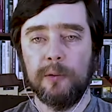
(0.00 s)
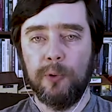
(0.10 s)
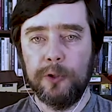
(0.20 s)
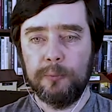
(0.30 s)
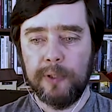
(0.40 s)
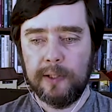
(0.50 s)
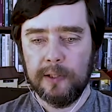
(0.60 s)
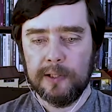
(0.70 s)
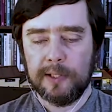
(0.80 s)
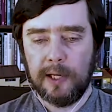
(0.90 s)
point
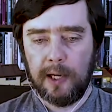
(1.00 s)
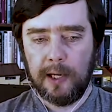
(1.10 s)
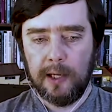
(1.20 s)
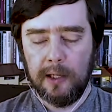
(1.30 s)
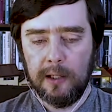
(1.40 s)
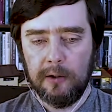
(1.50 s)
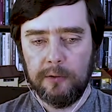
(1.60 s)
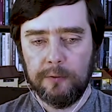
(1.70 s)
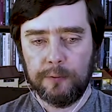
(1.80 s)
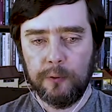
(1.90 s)
because uh,
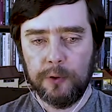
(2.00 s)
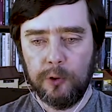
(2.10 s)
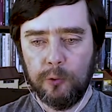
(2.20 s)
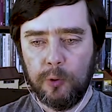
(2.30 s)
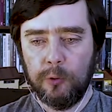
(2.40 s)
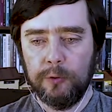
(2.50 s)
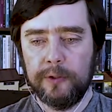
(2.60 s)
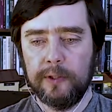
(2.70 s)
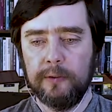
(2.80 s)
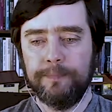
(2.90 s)
for, you know what,
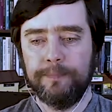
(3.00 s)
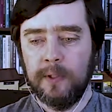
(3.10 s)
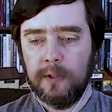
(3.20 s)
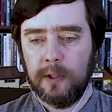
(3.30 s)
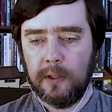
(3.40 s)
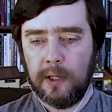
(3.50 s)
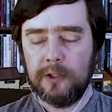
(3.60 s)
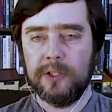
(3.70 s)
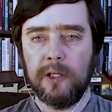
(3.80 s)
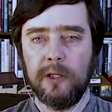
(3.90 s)
the,
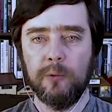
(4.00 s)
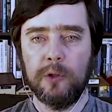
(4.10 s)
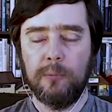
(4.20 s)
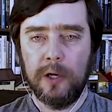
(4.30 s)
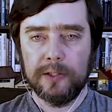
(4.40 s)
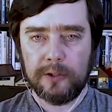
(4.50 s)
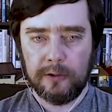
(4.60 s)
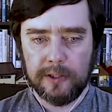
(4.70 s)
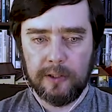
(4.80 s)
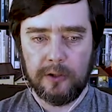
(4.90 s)
understanding what a monster
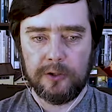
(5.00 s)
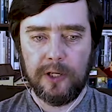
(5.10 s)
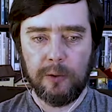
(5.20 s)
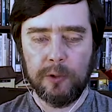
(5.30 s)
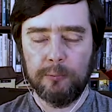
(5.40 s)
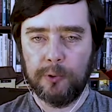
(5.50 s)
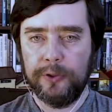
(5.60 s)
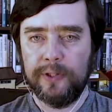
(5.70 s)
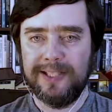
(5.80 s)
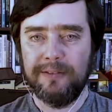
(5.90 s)
is and understanding what a
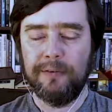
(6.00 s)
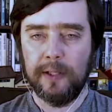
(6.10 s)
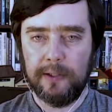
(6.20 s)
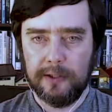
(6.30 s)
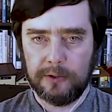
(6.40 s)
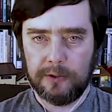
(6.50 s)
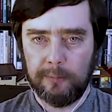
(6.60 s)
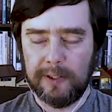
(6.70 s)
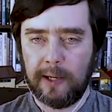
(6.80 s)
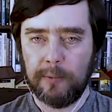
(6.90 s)
birth defect is, right? I
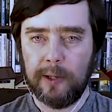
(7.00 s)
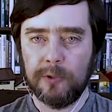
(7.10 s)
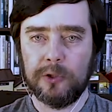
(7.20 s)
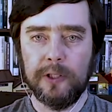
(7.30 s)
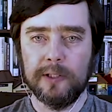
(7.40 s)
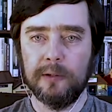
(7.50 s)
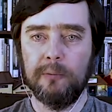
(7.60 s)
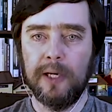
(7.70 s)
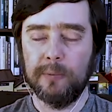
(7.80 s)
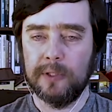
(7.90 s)
mean, chem- chemistry doesn't
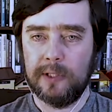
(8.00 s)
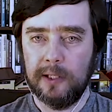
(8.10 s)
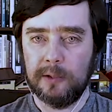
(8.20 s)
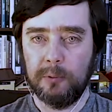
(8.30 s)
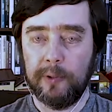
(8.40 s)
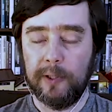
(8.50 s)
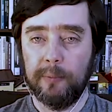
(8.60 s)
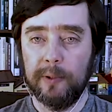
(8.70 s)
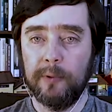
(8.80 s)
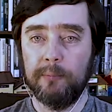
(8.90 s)
make mistakes, but bi-
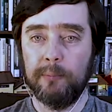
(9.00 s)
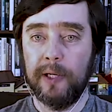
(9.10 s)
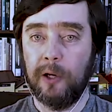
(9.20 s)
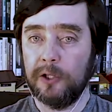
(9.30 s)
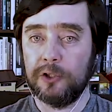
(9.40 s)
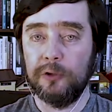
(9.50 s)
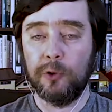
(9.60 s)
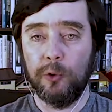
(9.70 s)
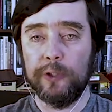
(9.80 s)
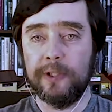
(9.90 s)
but biology, if you're
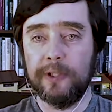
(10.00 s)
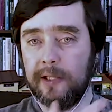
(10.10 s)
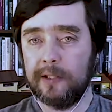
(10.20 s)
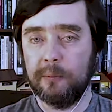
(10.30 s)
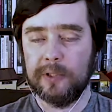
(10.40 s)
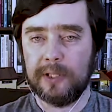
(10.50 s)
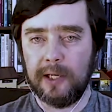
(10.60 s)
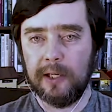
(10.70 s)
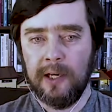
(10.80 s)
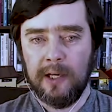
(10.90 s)
going to say it's a
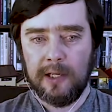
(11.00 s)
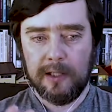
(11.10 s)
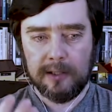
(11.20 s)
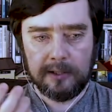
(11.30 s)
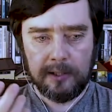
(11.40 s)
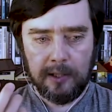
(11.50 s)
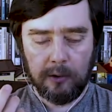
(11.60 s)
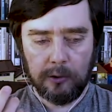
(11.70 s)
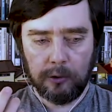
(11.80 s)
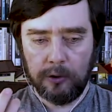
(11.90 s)
mistake, it's
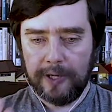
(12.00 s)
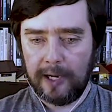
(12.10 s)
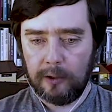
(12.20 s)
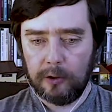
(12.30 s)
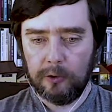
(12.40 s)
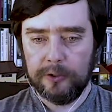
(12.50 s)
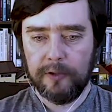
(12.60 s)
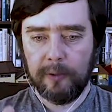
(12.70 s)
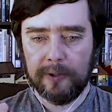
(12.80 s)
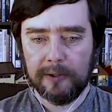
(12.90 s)
or, or an error or
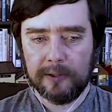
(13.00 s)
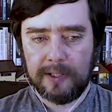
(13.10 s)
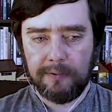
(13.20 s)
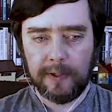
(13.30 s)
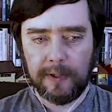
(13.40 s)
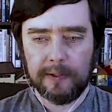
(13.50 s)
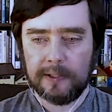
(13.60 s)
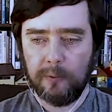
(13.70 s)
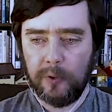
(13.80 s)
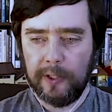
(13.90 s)
developmental defect in
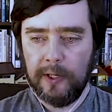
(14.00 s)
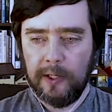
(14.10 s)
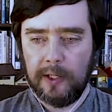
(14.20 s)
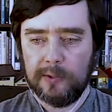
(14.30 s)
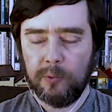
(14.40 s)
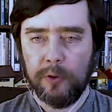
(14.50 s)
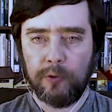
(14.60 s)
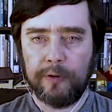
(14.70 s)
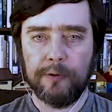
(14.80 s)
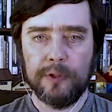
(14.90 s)
some way, it's with
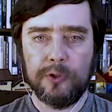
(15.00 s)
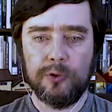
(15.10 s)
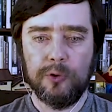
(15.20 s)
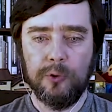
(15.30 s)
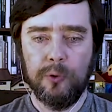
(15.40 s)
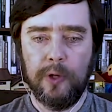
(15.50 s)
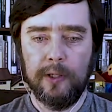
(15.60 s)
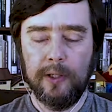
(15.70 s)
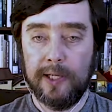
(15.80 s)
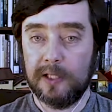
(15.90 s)
reference to
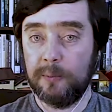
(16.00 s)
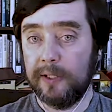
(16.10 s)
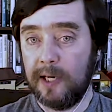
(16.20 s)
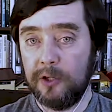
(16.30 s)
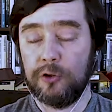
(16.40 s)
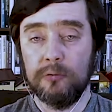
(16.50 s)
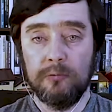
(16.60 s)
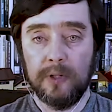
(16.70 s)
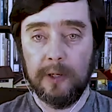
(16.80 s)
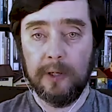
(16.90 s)
uh, an expectation
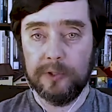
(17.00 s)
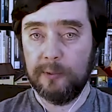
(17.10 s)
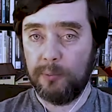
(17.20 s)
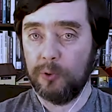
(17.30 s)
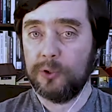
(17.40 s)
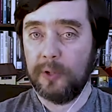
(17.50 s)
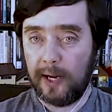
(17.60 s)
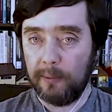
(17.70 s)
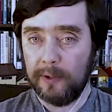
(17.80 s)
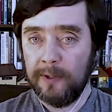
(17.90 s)
that was supposed to
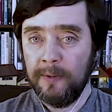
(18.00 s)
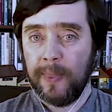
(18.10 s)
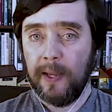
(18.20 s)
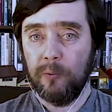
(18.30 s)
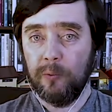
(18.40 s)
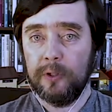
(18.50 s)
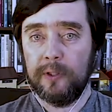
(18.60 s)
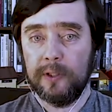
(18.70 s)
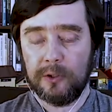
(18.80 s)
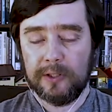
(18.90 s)
happen. And one of
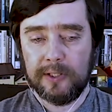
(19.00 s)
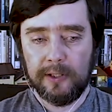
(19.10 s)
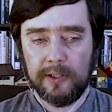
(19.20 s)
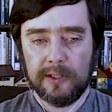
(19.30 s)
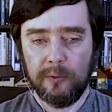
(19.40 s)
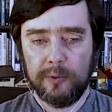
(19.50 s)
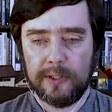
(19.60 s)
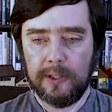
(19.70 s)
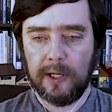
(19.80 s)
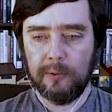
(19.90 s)
the interesting things that we
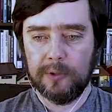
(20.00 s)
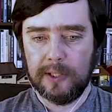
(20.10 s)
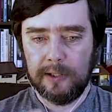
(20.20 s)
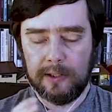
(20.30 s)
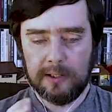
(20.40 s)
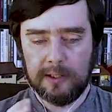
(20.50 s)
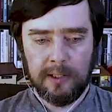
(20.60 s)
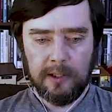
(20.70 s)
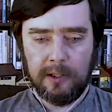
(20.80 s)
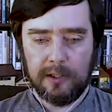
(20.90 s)
see now is that these
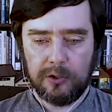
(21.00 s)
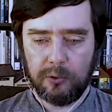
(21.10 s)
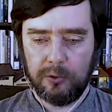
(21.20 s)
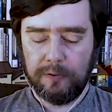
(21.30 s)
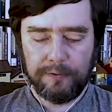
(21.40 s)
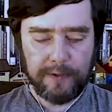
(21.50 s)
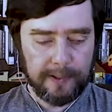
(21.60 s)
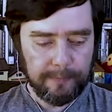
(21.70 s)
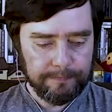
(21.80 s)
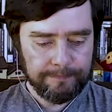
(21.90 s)
these sort of
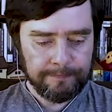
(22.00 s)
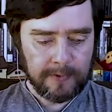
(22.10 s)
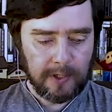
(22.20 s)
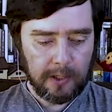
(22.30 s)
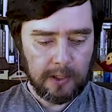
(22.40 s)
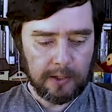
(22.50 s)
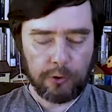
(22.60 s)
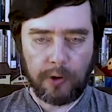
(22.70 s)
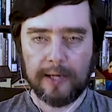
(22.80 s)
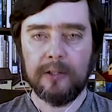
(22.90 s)
um, uh,
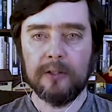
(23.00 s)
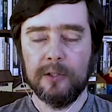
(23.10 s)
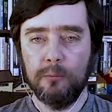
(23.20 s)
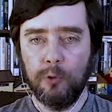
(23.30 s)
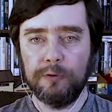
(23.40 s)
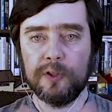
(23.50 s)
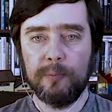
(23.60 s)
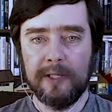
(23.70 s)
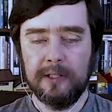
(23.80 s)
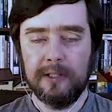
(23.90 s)
attractors in
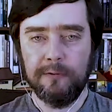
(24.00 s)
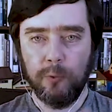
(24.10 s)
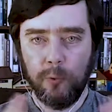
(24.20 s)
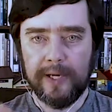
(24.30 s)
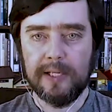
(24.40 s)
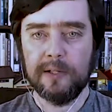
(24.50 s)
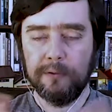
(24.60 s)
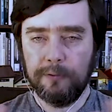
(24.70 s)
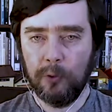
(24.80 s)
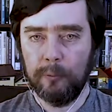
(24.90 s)
morphospace, these different ways of
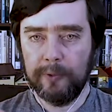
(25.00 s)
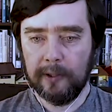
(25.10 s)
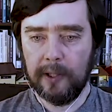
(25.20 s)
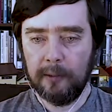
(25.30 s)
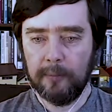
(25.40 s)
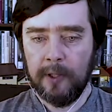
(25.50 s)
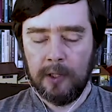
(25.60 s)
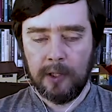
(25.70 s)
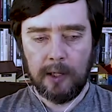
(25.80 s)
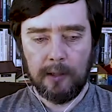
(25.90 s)
forming um,
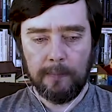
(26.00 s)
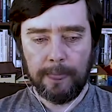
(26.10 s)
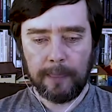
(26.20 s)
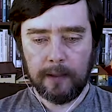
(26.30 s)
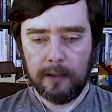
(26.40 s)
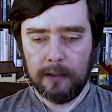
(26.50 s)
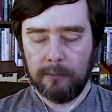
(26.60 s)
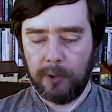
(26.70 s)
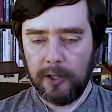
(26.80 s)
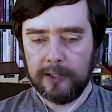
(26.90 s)
um, uh,
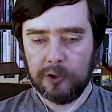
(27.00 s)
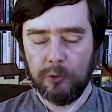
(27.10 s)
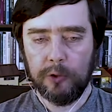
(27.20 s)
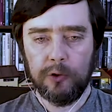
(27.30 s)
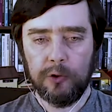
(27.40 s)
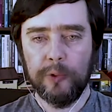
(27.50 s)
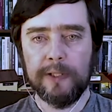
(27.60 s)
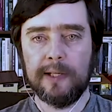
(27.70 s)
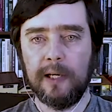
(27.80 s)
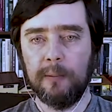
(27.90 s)
bodies, you can, you know, we
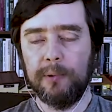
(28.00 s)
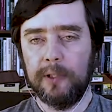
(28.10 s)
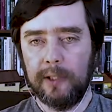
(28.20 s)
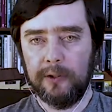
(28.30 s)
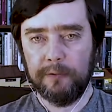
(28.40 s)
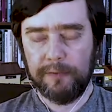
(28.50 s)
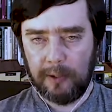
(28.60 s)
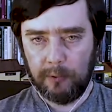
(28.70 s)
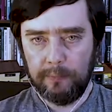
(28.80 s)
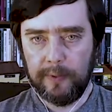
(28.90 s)
can take a planarian
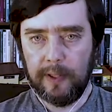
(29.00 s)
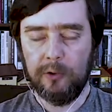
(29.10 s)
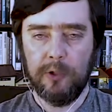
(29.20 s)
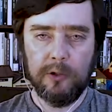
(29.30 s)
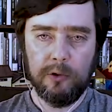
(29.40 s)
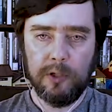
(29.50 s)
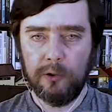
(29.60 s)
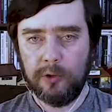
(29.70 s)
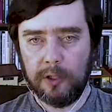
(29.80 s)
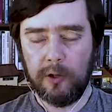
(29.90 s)
flatworm and you, and, and
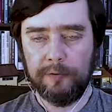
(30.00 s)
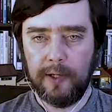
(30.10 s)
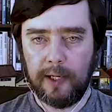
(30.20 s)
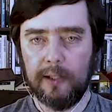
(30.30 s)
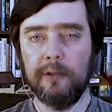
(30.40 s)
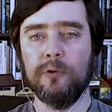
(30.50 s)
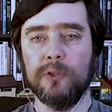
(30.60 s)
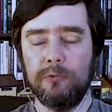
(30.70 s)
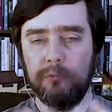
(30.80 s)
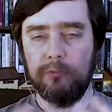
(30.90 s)
you cut off the head. They, of
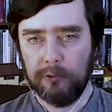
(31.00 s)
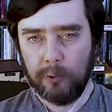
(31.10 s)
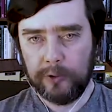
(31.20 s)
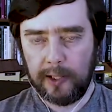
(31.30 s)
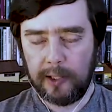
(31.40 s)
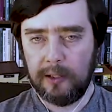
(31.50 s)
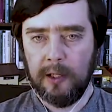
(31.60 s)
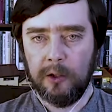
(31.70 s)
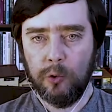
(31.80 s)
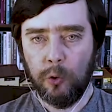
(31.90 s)
course, regrow the head.
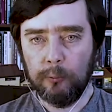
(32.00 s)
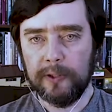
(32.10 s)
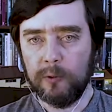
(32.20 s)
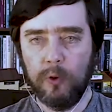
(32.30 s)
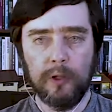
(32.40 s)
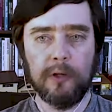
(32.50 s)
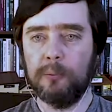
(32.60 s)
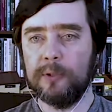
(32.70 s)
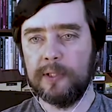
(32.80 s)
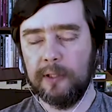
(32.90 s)
Normally,
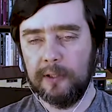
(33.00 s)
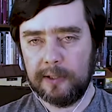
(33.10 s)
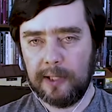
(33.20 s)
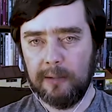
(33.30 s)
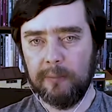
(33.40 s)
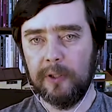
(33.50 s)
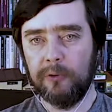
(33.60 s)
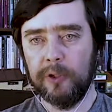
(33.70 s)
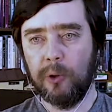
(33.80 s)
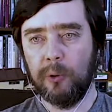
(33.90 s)
100% of the time, they
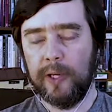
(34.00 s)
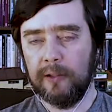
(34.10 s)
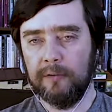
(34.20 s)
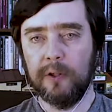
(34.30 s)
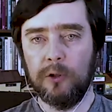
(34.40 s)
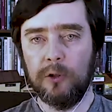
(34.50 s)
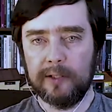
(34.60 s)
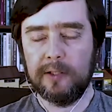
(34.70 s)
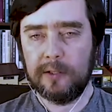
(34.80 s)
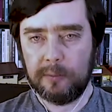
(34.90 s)
regrow a head of the
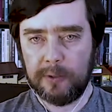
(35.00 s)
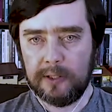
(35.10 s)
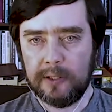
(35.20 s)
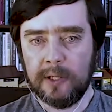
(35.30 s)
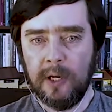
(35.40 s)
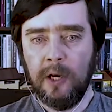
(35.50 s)
correct species.